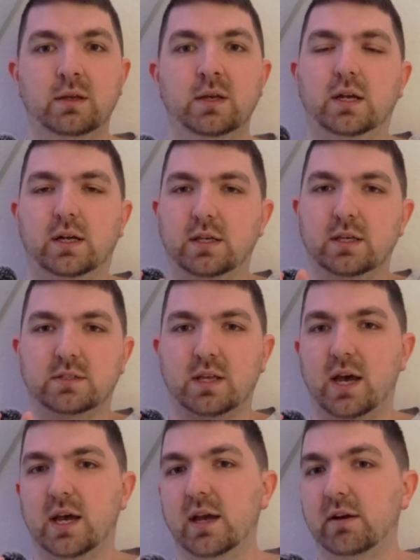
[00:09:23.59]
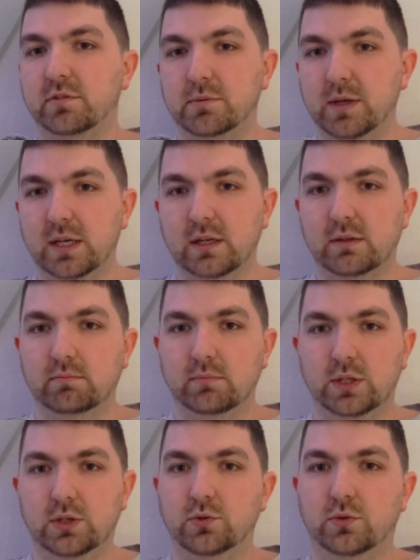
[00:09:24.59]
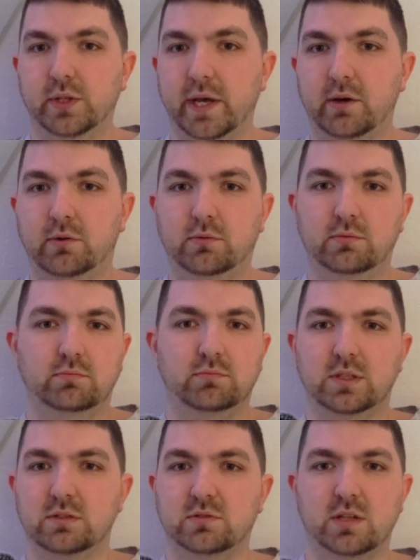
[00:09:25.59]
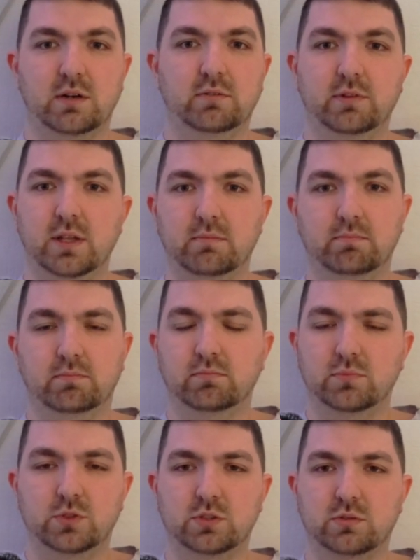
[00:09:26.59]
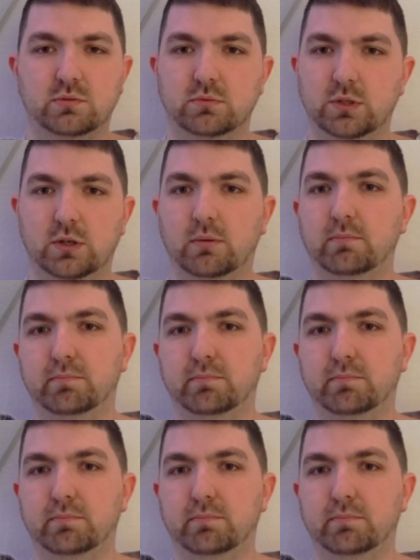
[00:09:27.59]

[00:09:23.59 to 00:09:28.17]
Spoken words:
and I guess I have to make it legal now instead of them just, you know,